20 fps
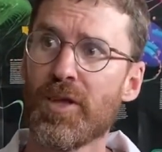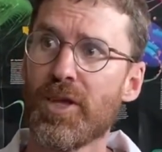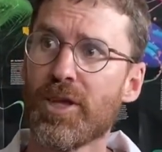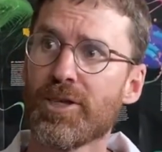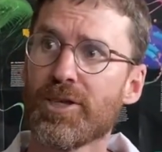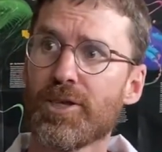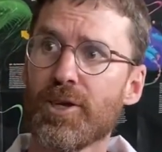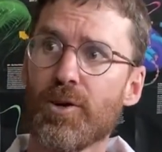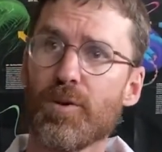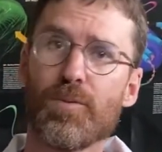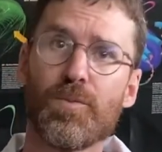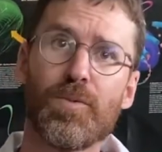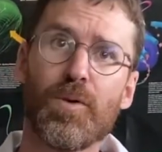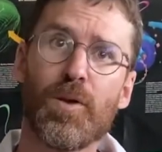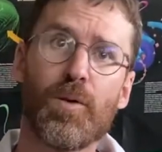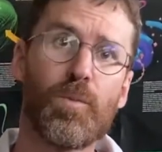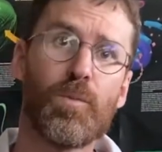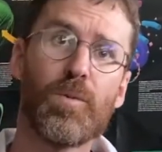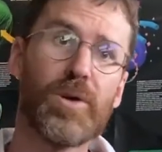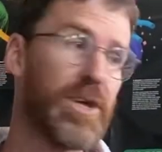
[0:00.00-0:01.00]
So
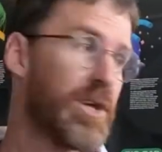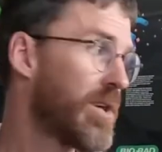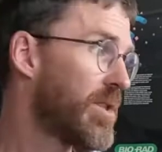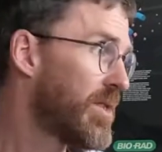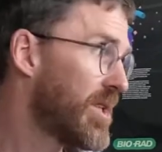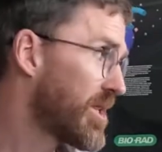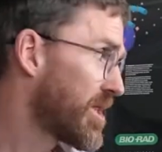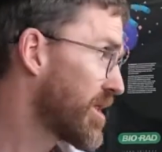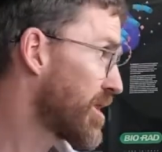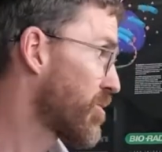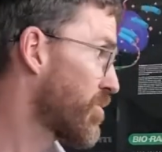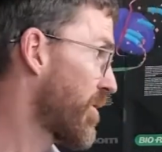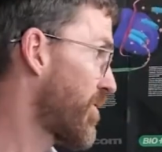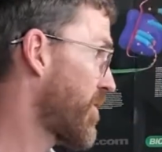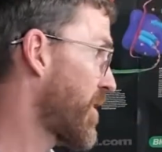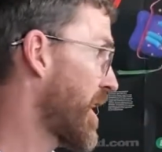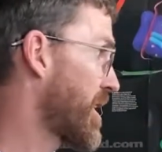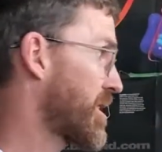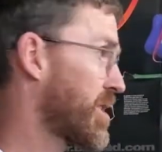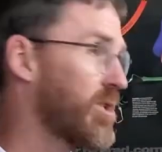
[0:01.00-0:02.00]
this is
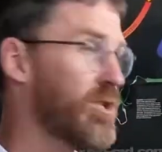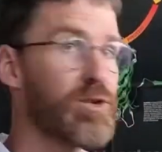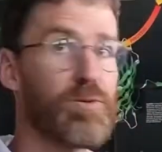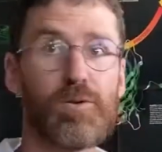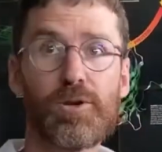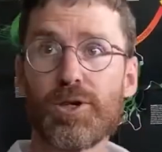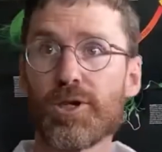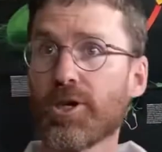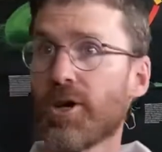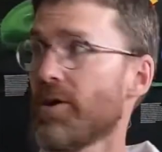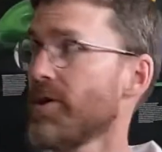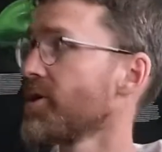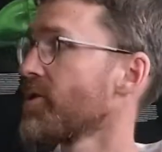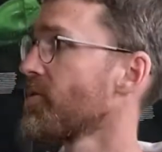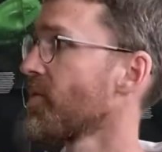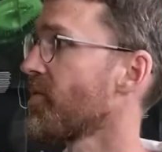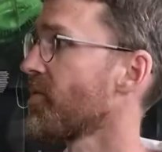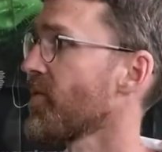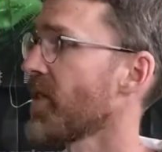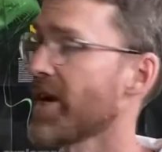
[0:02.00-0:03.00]
reflection. So we're showing you
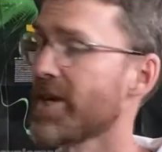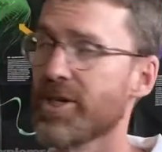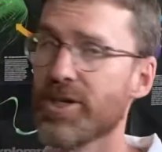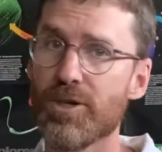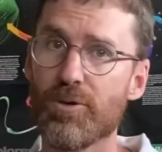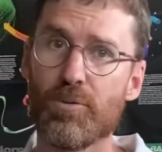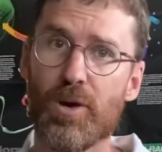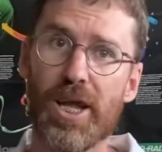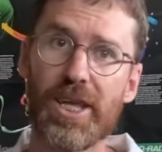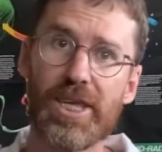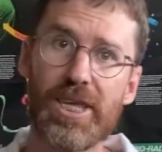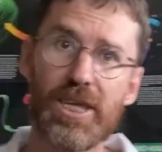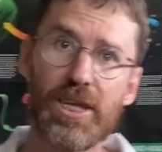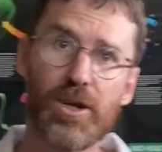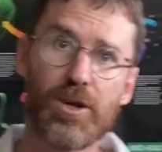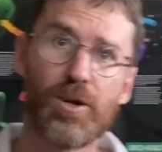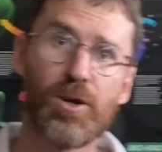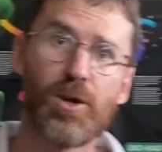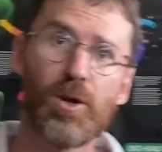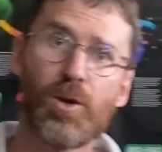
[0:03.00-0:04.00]
reflection right
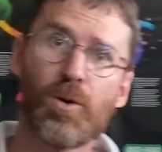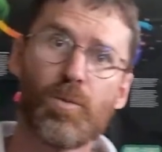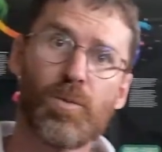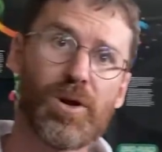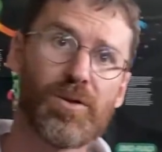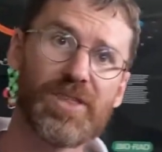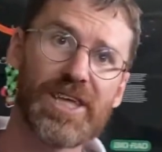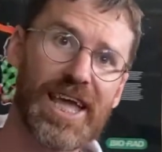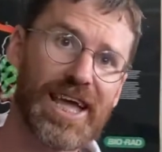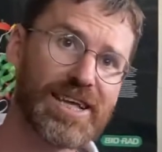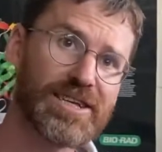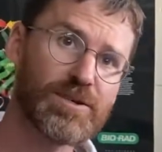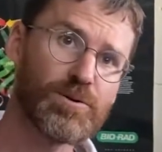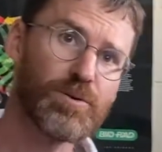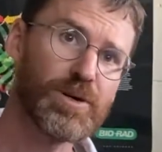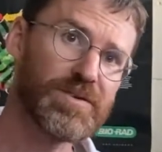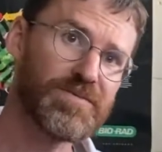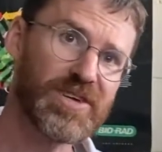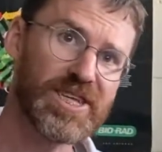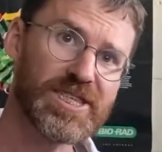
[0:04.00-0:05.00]
here, where the angle
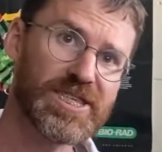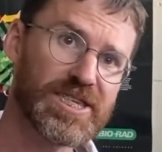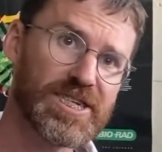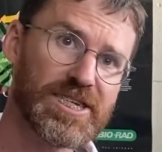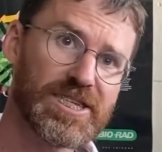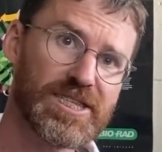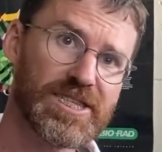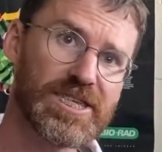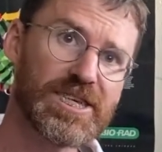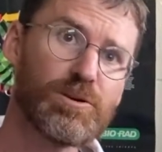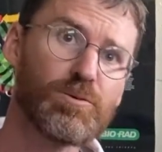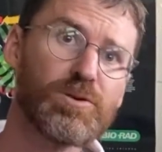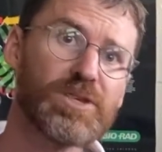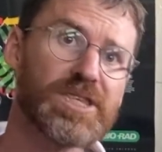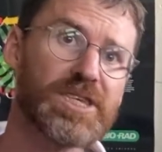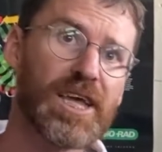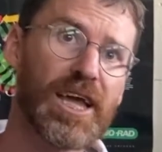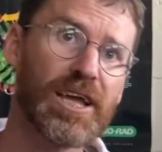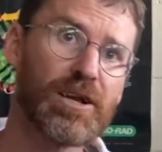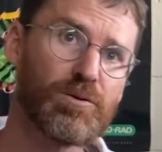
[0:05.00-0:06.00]
of incidence equals
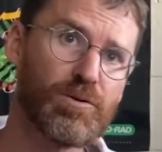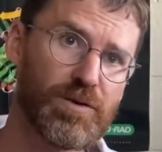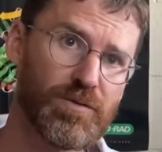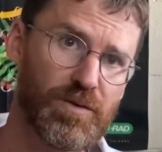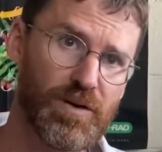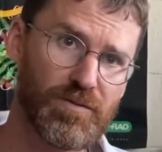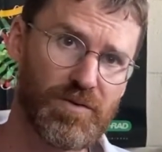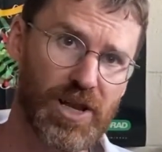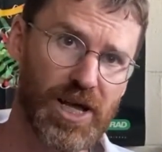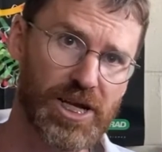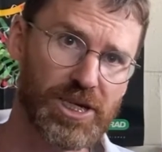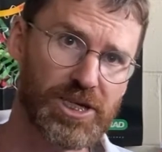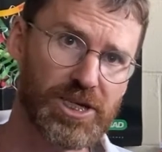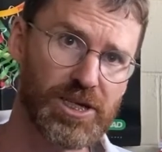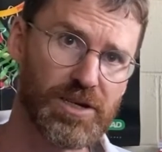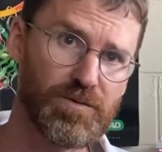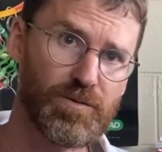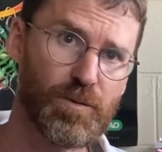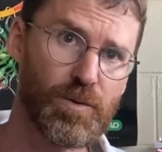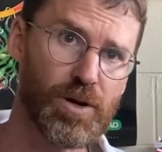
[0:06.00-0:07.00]
the angle of reflection
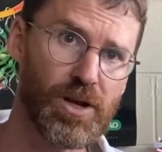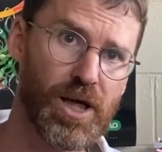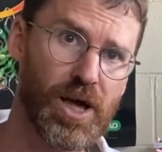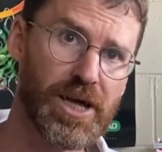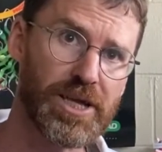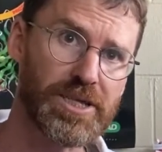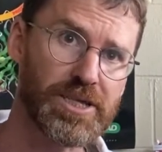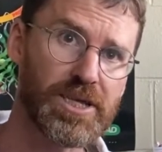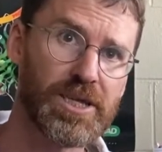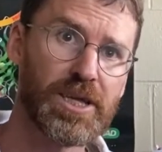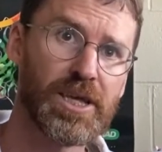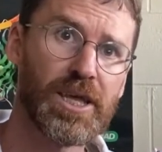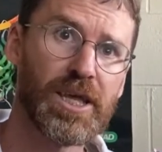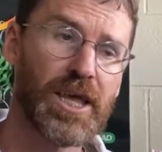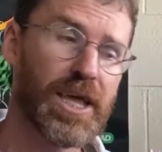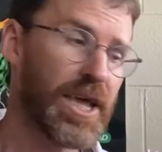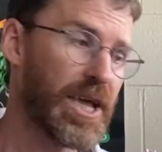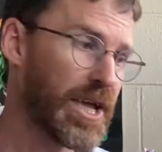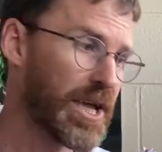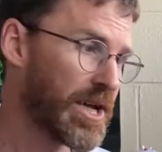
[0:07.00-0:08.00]
for light.
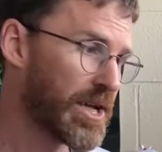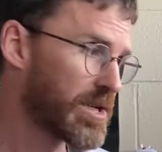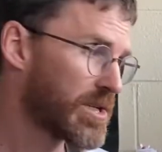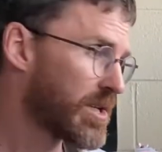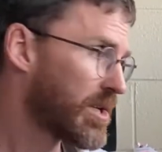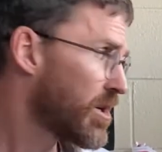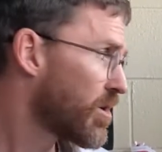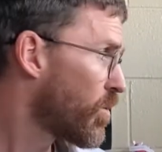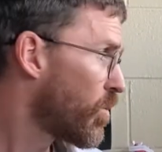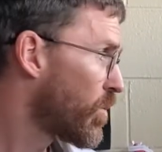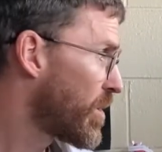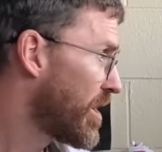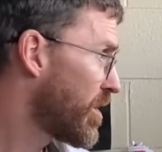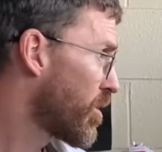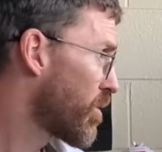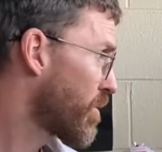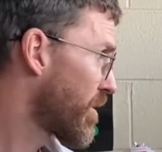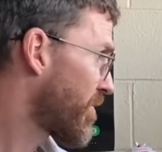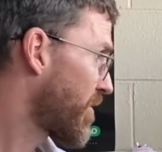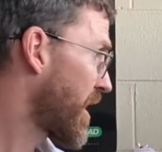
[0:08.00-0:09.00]
And we are
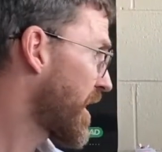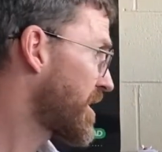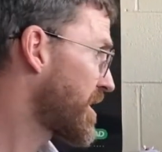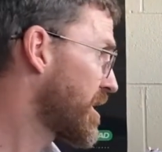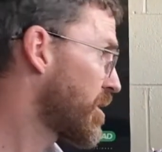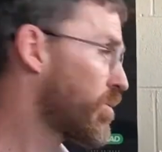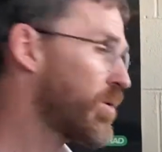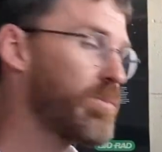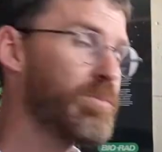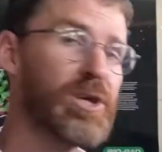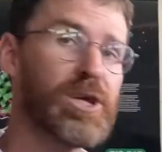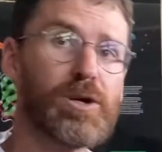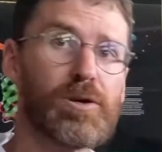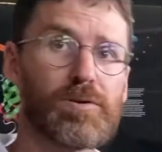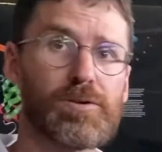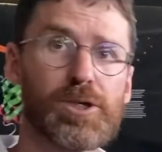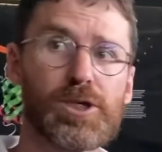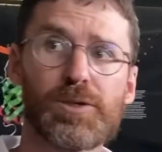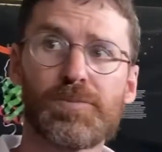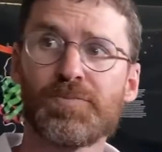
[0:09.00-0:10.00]
reflecting it with
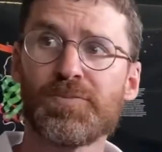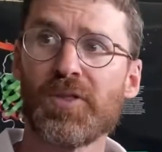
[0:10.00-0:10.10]
mirrors.